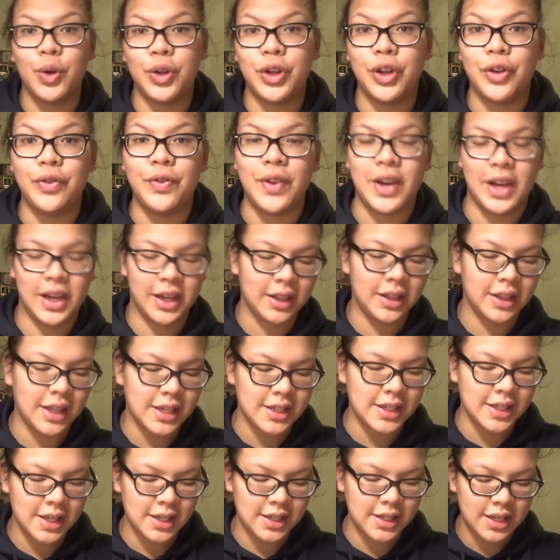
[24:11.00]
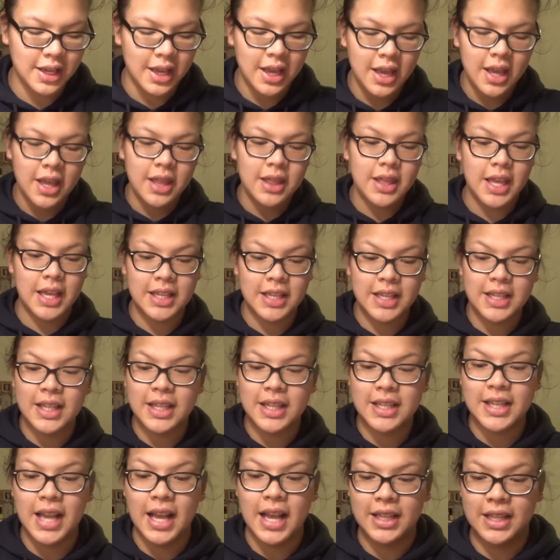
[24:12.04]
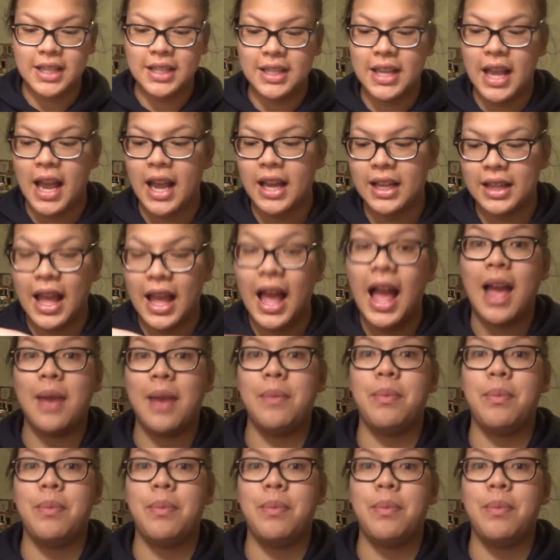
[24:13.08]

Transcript: you, right, this is the Santa sack that I